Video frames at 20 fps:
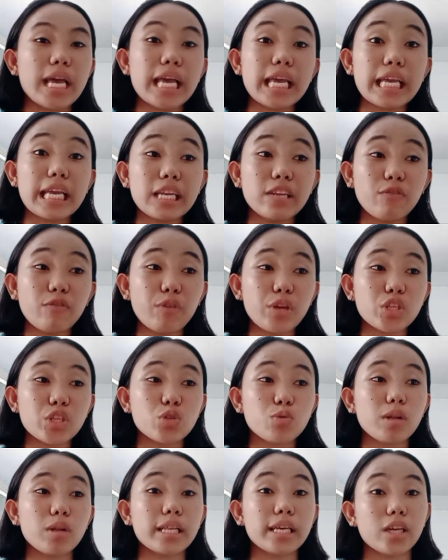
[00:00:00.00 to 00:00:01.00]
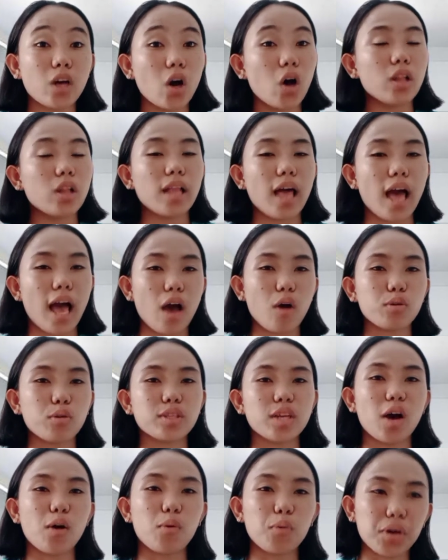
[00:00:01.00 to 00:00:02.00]
individually call
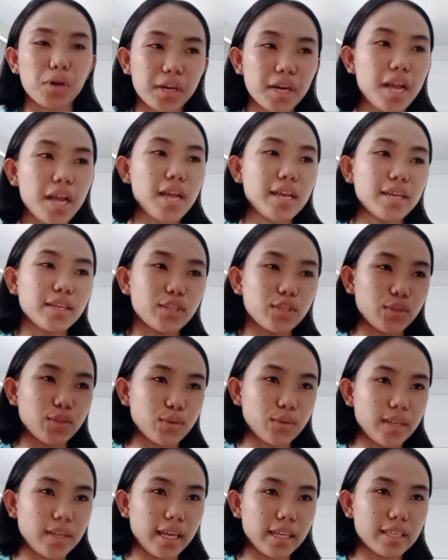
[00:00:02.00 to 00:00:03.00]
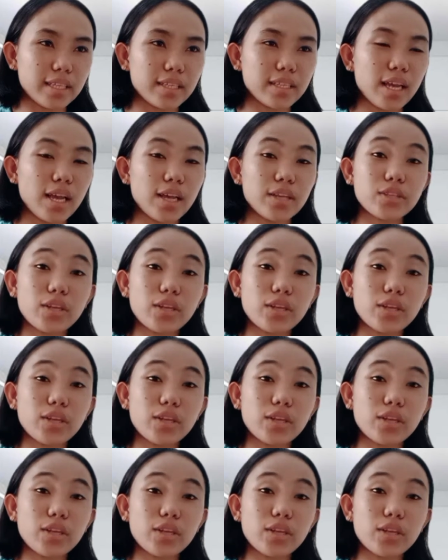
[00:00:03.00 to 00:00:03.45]
out our students.